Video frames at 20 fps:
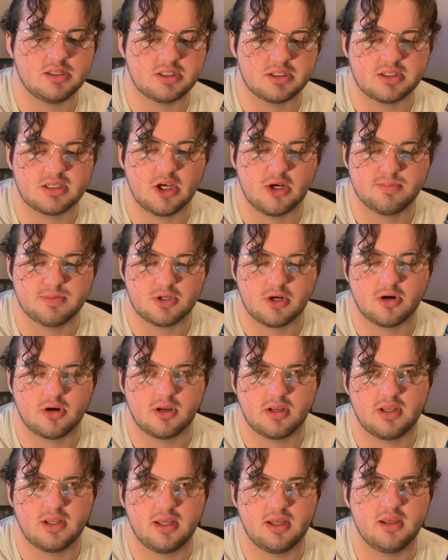just helps
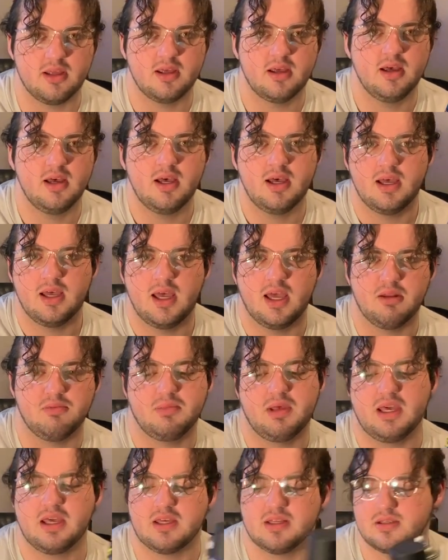harden it and
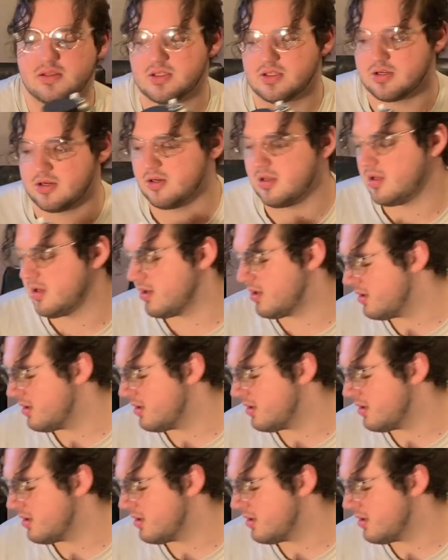make it sturdy.